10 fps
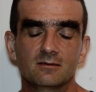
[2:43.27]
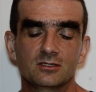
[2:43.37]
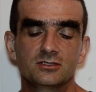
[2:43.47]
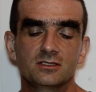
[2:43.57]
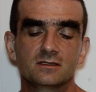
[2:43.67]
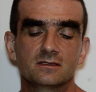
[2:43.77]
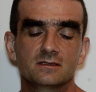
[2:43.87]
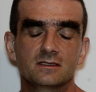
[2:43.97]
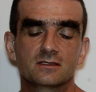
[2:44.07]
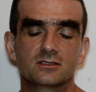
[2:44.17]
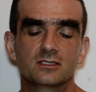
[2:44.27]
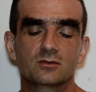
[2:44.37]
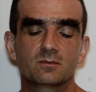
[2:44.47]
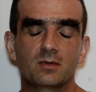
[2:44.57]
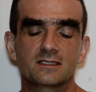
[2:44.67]
but still she
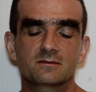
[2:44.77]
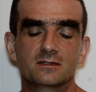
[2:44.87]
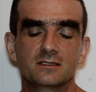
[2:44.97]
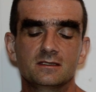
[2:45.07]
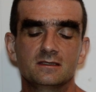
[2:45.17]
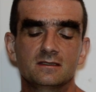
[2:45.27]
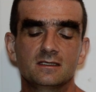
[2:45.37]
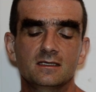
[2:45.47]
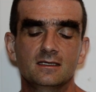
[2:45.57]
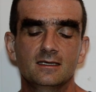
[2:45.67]
could pass me easily.